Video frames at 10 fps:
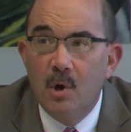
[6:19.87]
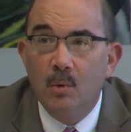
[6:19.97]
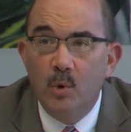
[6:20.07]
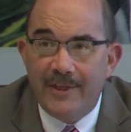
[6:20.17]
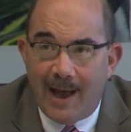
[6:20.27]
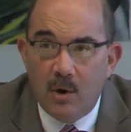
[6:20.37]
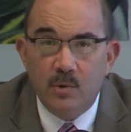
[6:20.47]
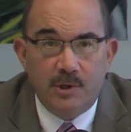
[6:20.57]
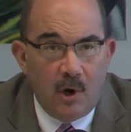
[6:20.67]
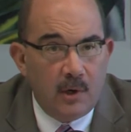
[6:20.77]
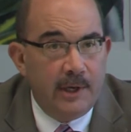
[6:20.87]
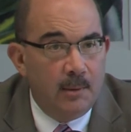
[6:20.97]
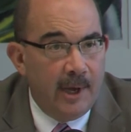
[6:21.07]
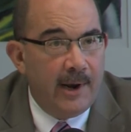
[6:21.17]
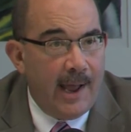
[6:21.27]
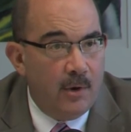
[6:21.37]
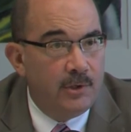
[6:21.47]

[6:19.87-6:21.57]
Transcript: without talking about how